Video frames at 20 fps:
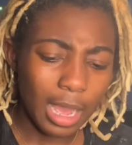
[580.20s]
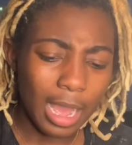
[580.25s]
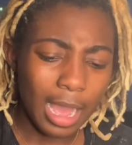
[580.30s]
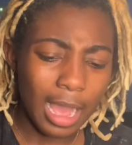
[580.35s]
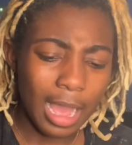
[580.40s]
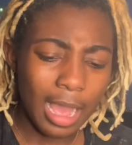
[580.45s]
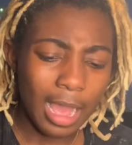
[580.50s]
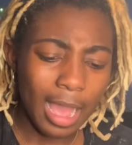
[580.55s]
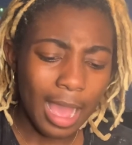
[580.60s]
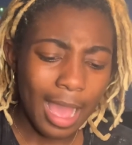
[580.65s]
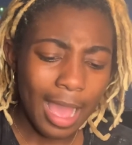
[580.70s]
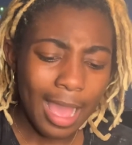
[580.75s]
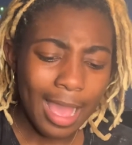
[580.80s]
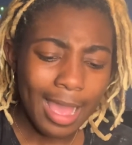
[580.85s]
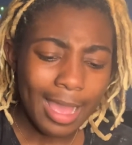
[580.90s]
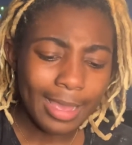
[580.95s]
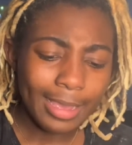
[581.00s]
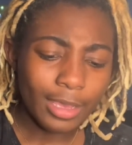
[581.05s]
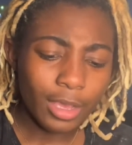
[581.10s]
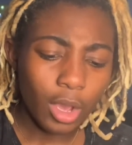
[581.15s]
I
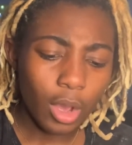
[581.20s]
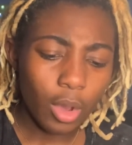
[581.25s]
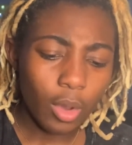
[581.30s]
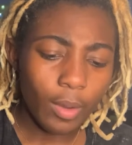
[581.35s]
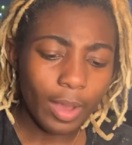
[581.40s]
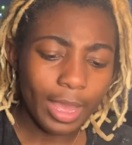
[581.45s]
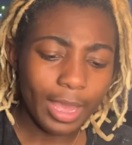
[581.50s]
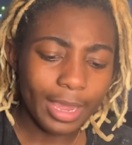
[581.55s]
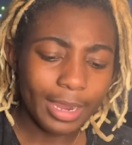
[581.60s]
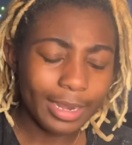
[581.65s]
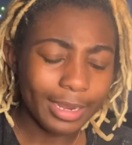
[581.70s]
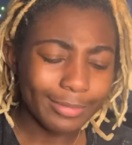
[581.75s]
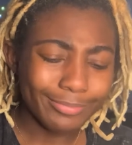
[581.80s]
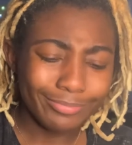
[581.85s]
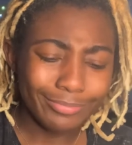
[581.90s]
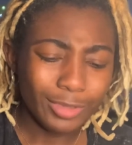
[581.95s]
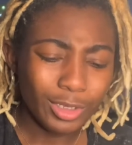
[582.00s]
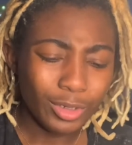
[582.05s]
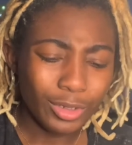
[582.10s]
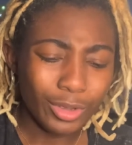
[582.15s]
go and,
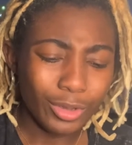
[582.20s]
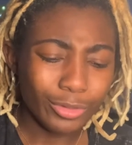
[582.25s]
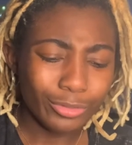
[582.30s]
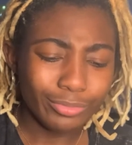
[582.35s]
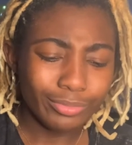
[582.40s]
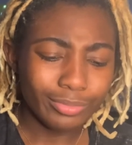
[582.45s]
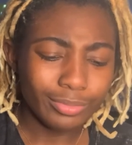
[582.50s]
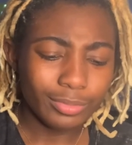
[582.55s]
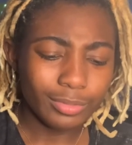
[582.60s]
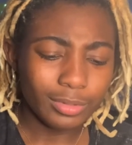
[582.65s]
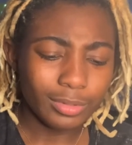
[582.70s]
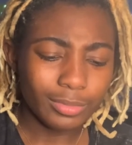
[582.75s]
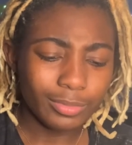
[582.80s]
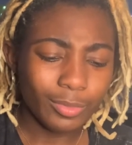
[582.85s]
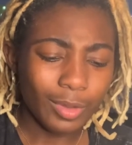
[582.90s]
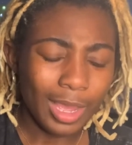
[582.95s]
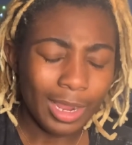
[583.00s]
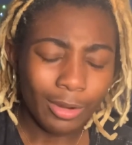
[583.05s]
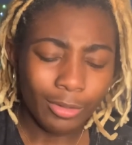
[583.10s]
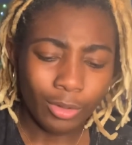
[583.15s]
you know, I
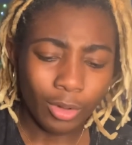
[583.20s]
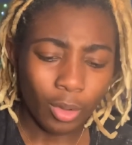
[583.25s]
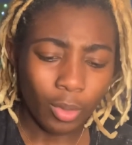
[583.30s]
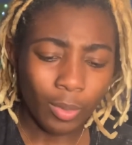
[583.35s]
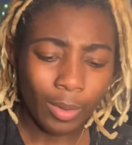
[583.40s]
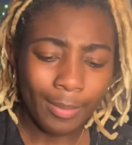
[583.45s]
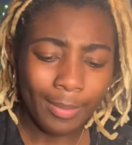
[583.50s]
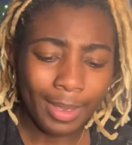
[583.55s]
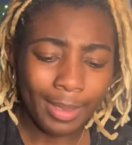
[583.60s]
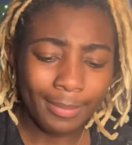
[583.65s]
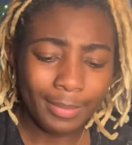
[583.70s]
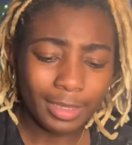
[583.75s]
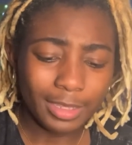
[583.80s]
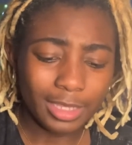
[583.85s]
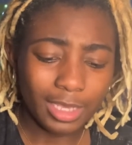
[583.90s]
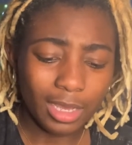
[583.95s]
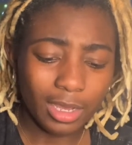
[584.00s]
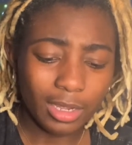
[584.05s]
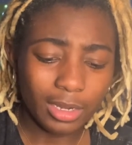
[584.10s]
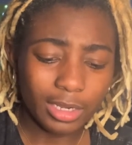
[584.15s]
don't know what made me tell
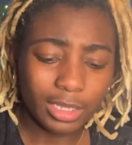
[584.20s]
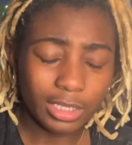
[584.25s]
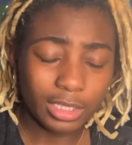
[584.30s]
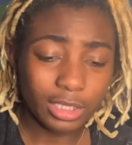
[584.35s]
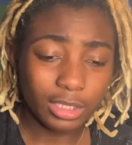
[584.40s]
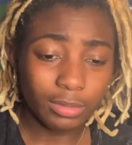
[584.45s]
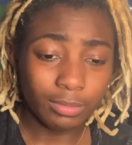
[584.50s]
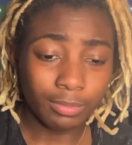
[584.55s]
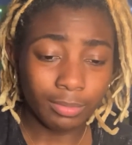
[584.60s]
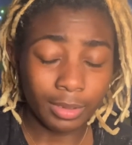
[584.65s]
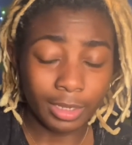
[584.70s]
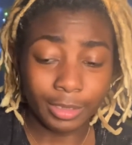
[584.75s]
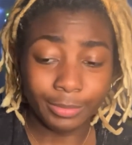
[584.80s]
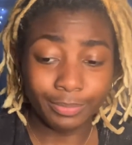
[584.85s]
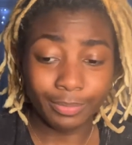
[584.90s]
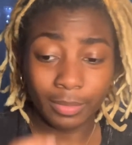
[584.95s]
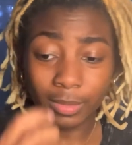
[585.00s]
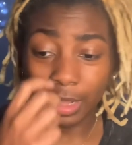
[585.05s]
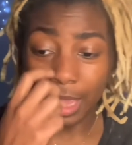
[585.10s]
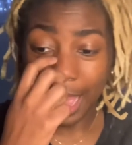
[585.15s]
her this, but
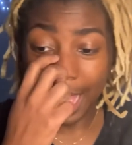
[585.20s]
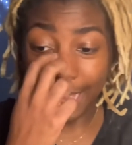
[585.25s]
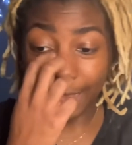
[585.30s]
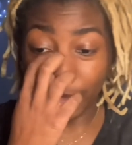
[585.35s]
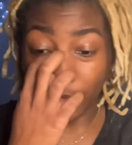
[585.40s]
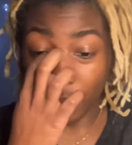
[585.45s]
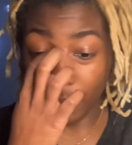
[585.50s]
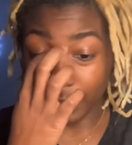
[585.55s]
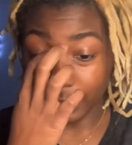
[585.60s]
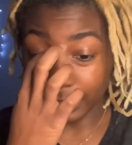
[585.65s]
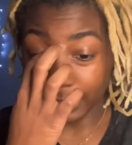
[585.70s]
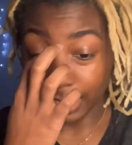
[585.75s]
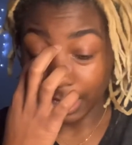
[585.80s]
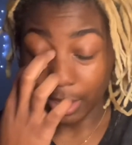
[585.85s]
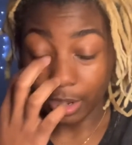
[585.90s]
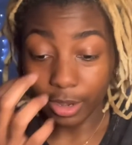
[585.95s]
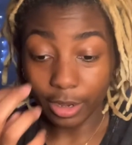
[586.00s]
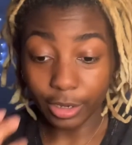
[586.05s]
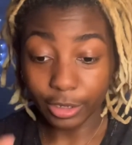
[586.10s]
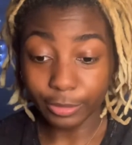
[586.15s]
I go and tell
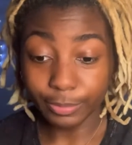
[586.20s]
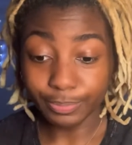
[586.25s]
her